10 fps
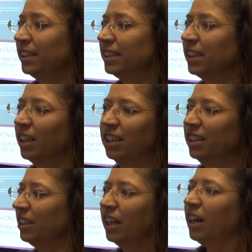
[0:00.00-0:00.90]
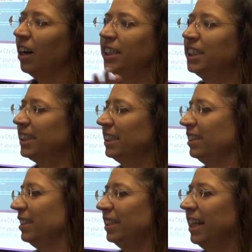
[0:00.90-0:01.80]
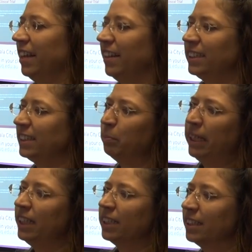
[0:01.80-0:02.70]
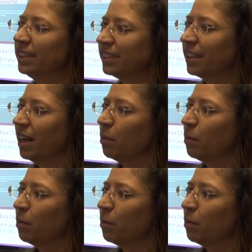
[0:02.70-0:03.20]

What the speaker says: So I just, yeah, that's meaningless.